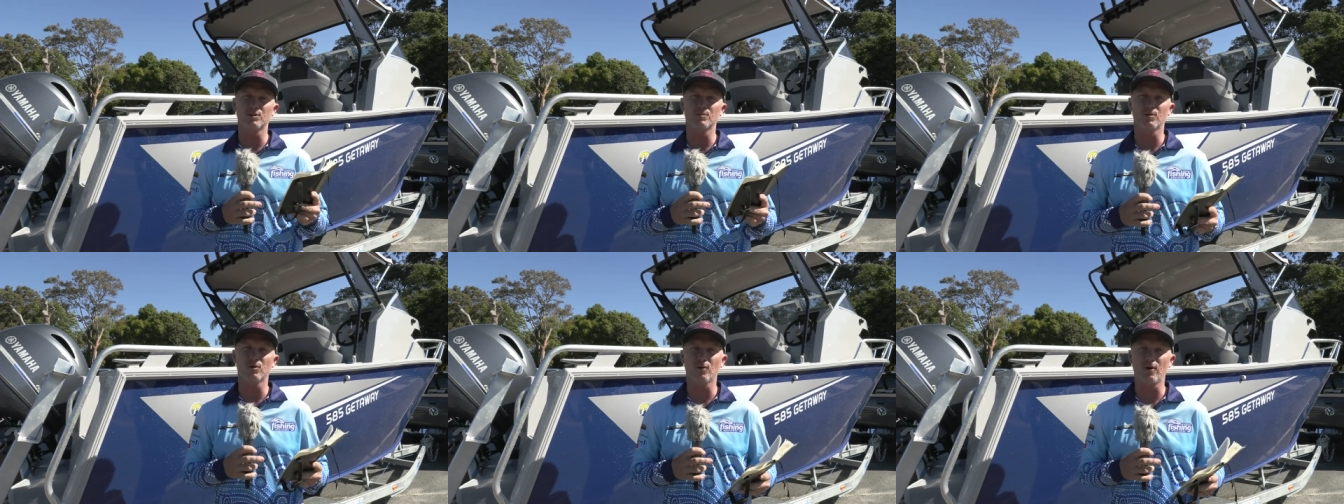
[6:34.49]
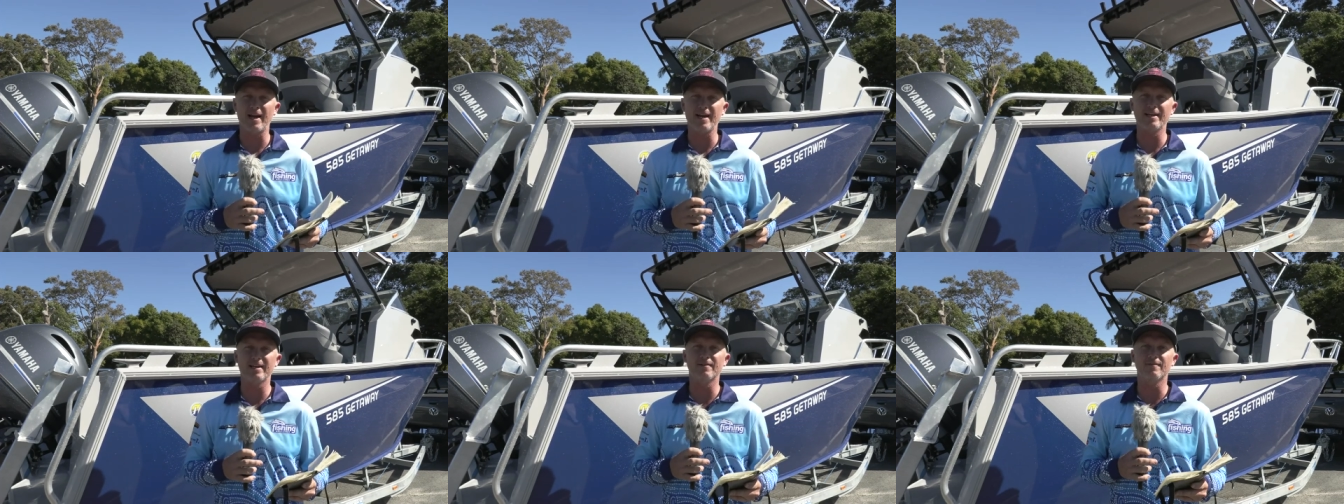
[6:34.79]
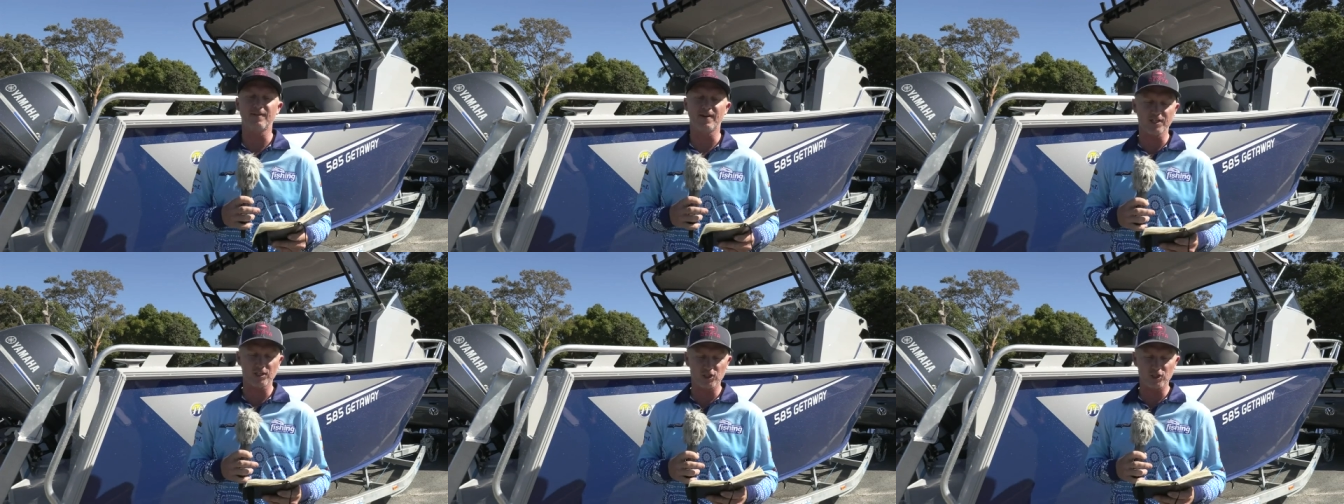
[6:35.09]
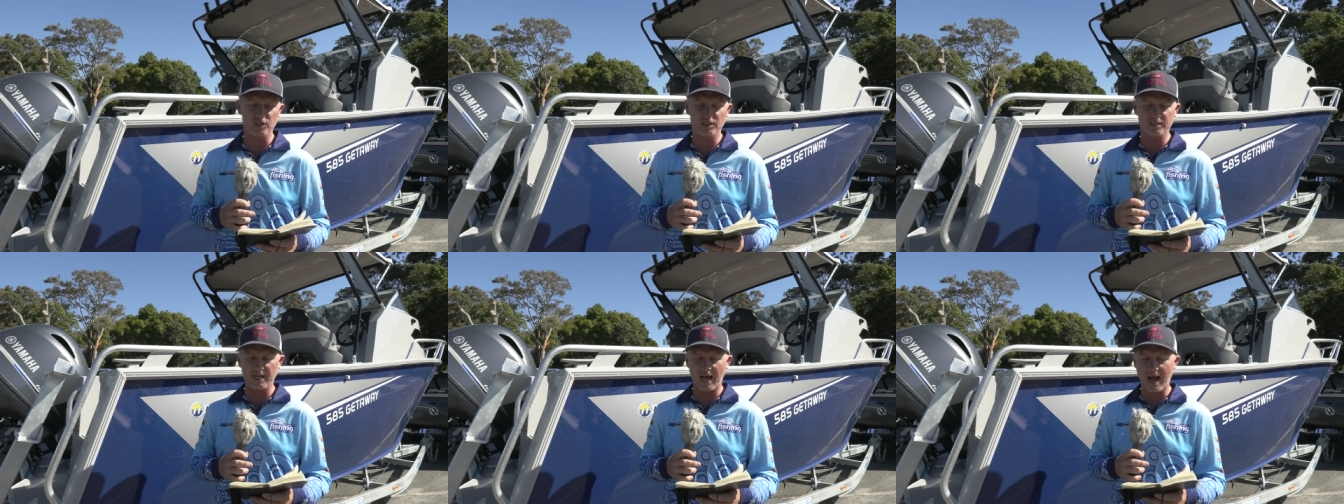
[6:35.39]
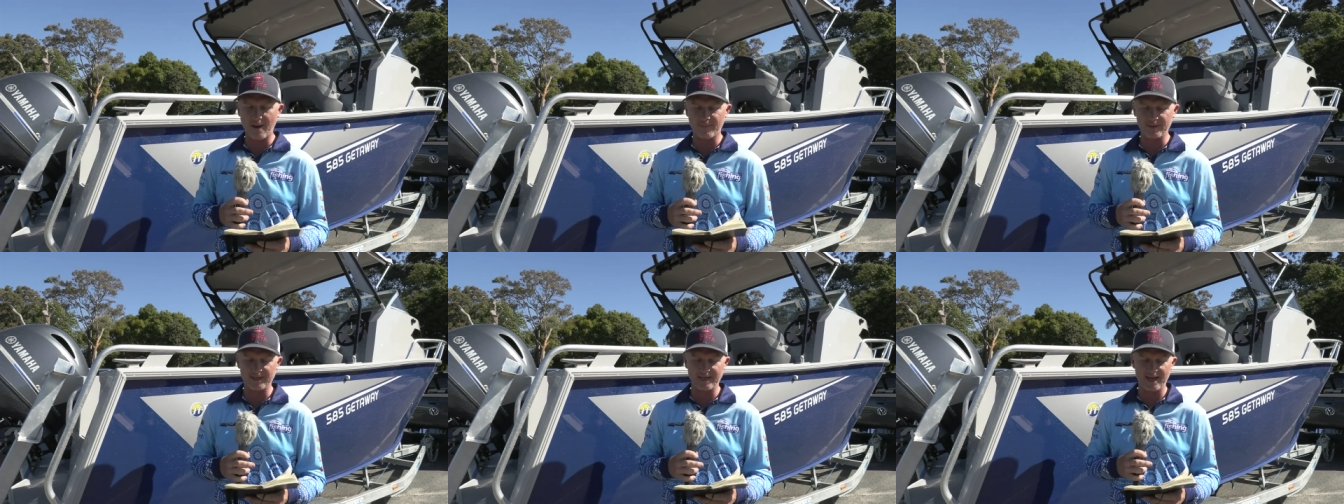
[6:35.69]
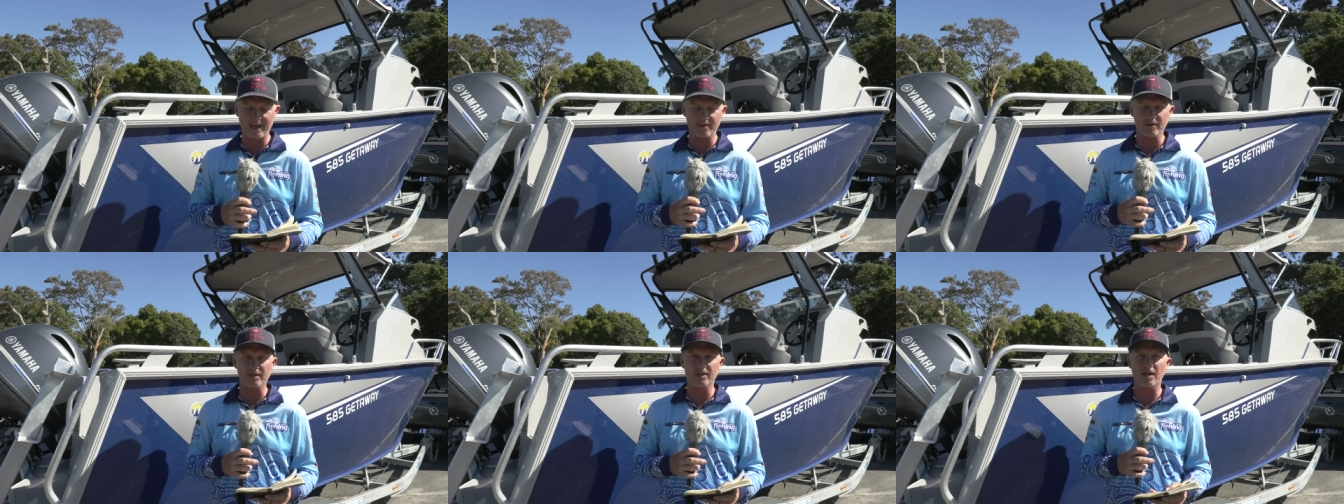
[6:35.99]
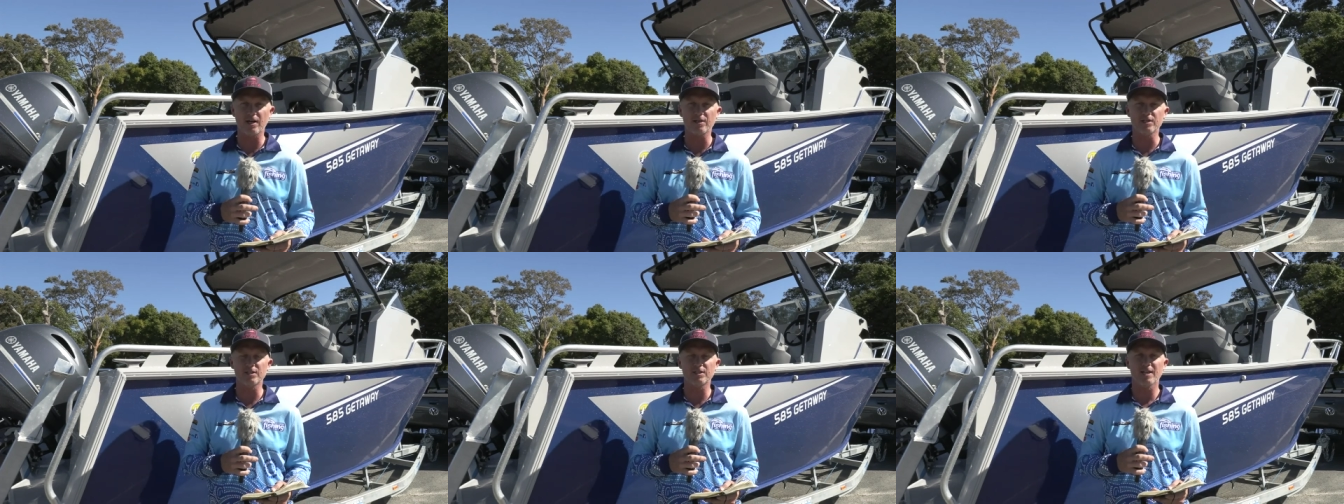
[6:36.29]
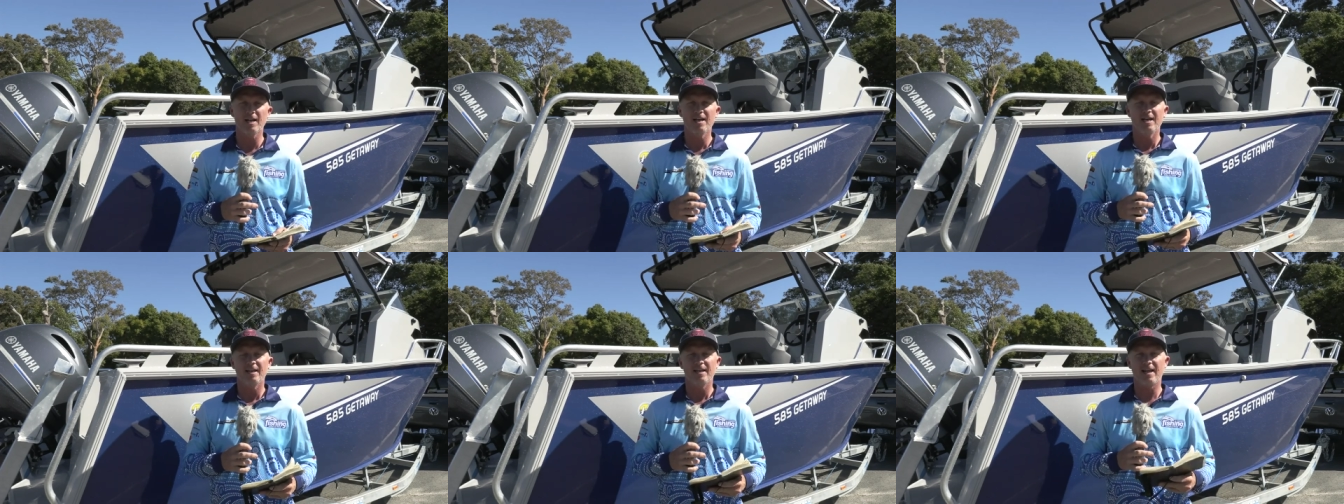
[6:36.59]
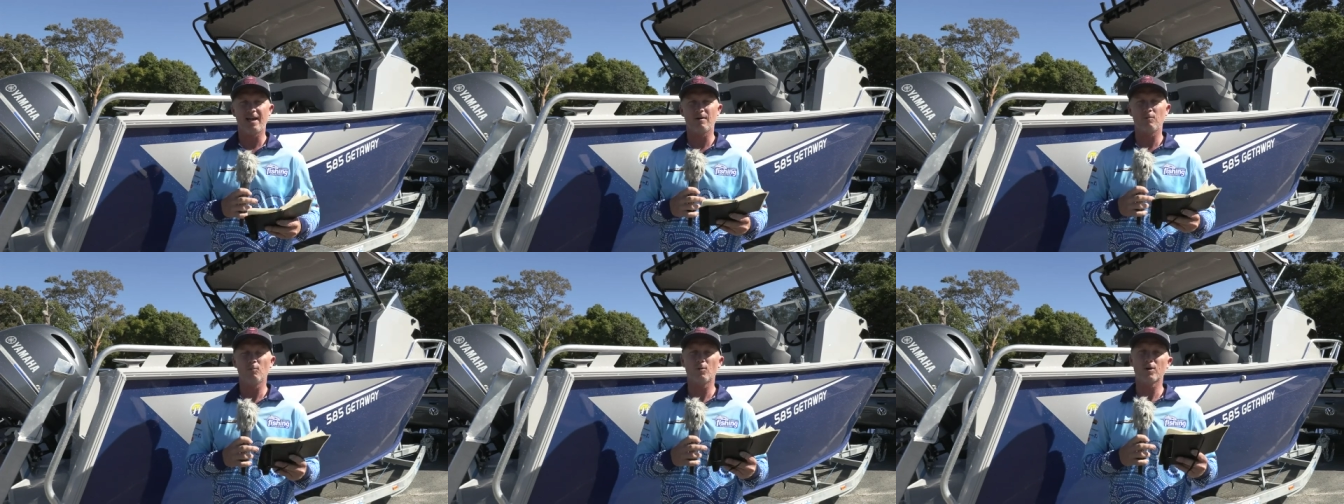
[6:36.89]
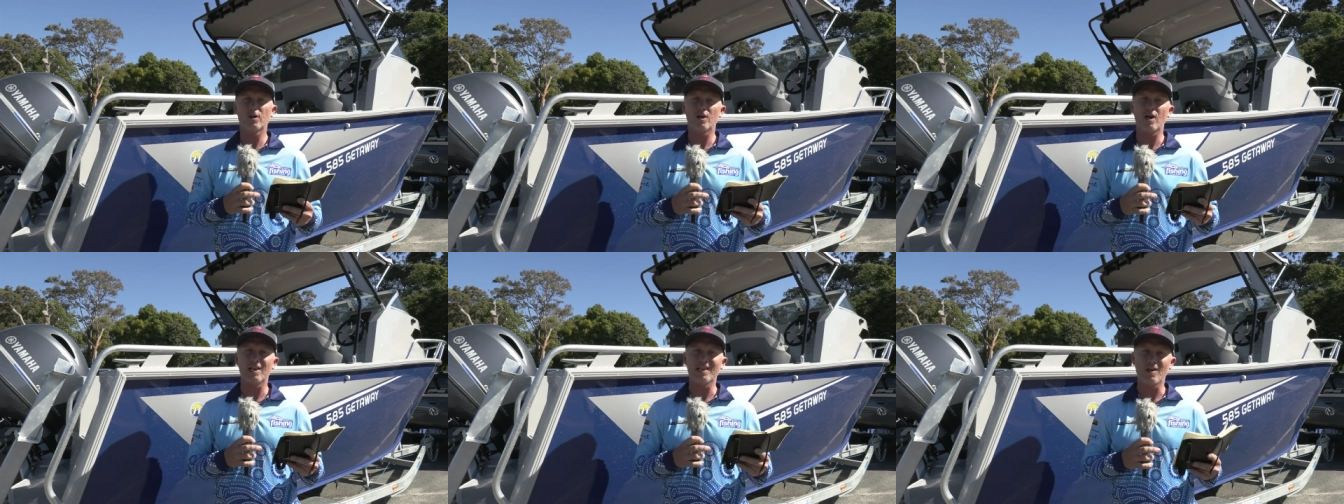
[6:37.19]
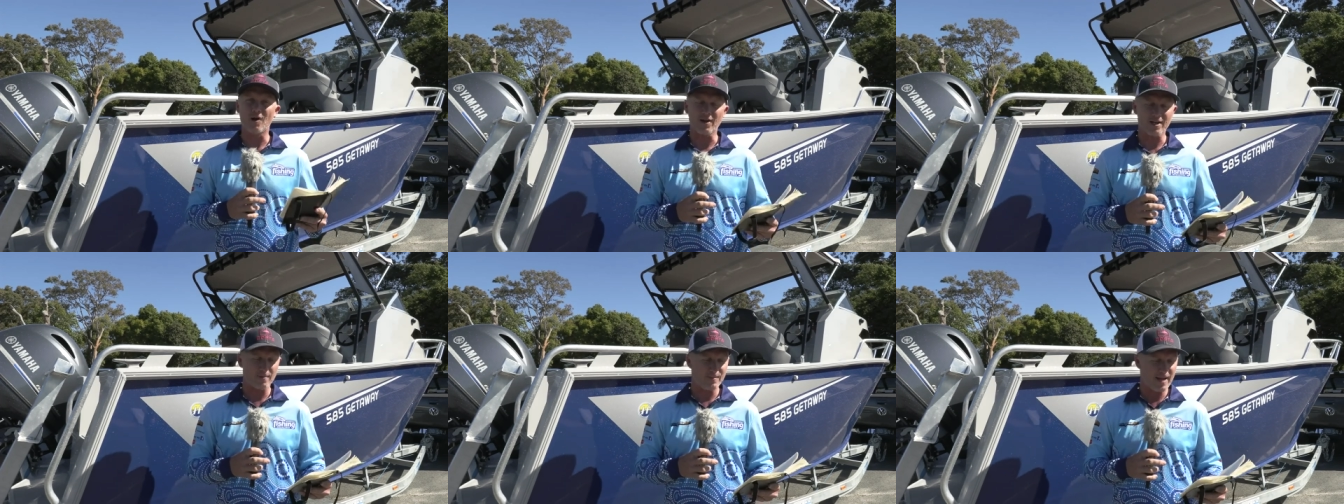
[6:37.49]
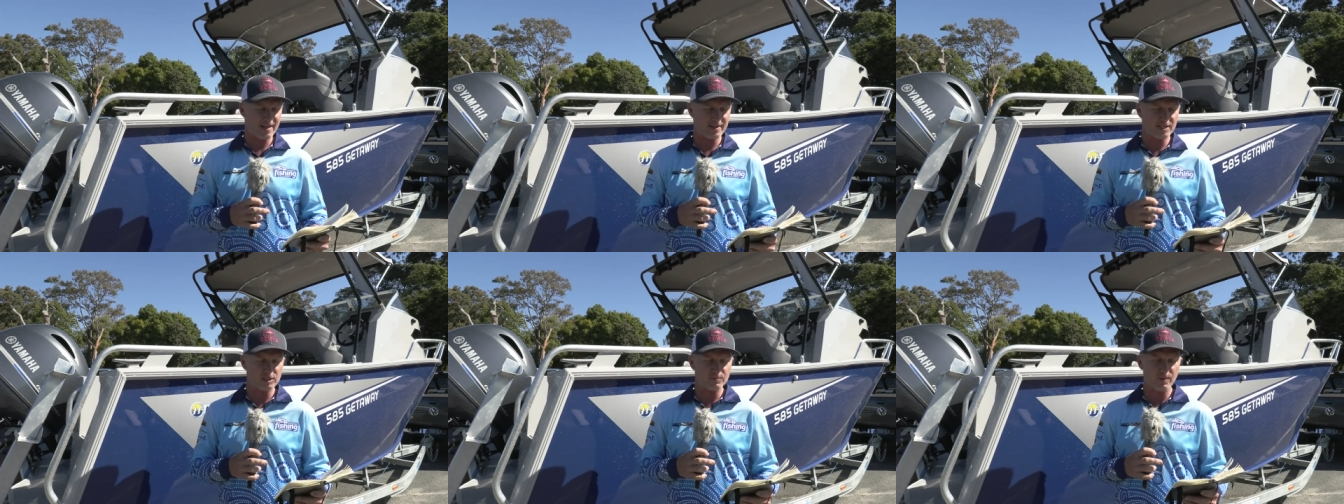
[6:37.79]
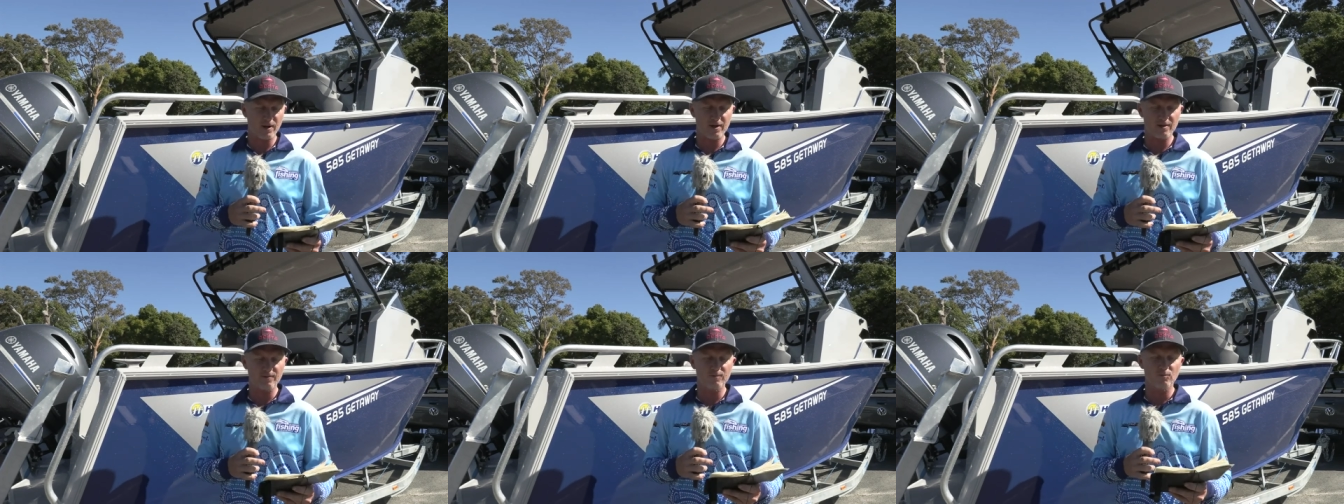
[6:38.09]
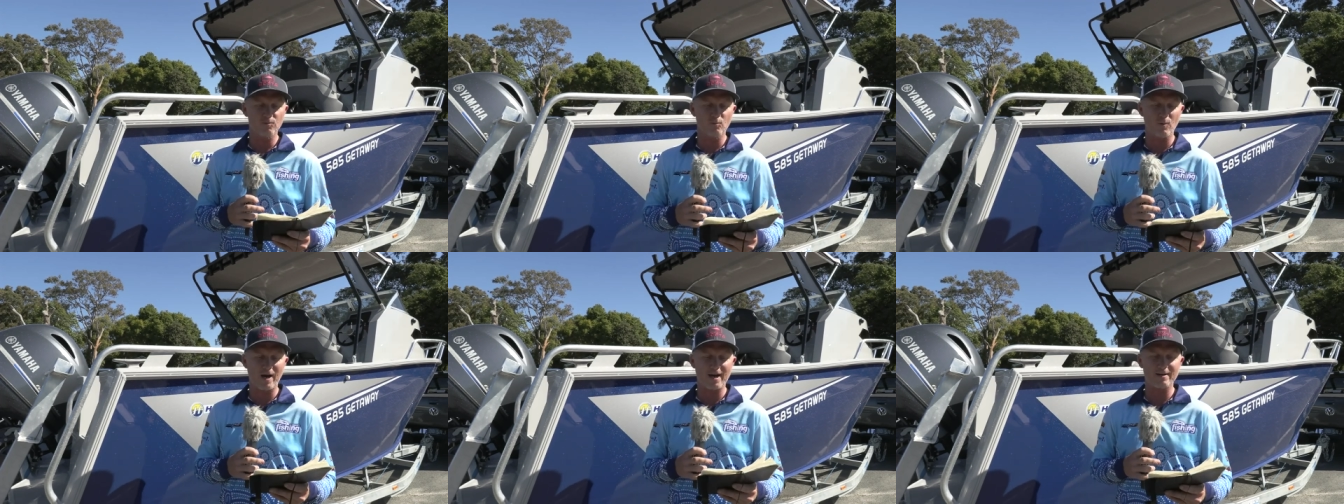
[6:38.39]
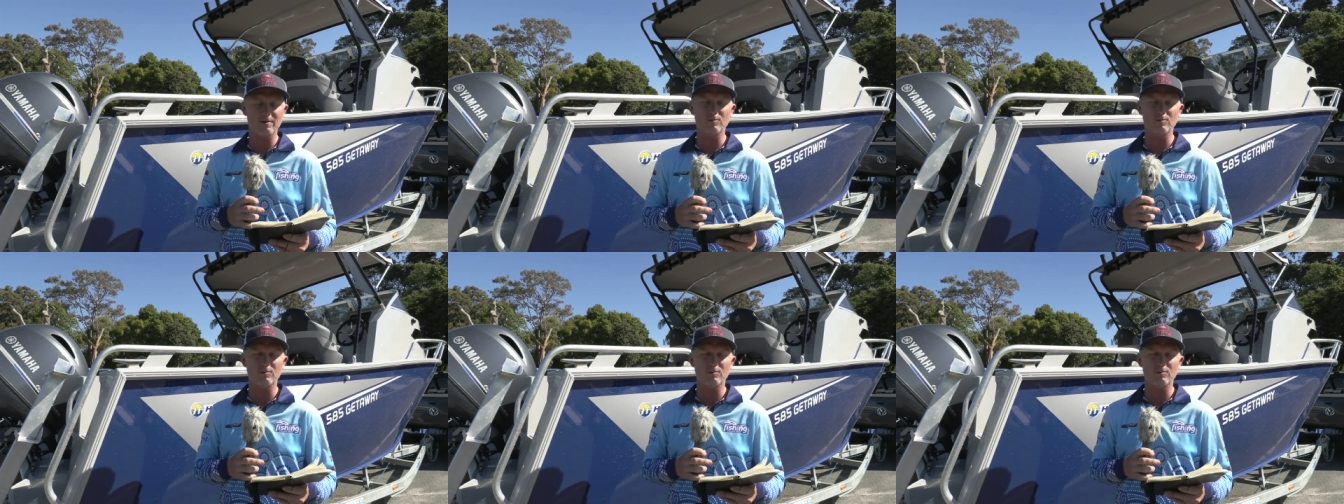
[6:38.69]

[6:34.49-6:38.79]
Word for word: great adventures up and down the coast. Now, what did I like about this boat? One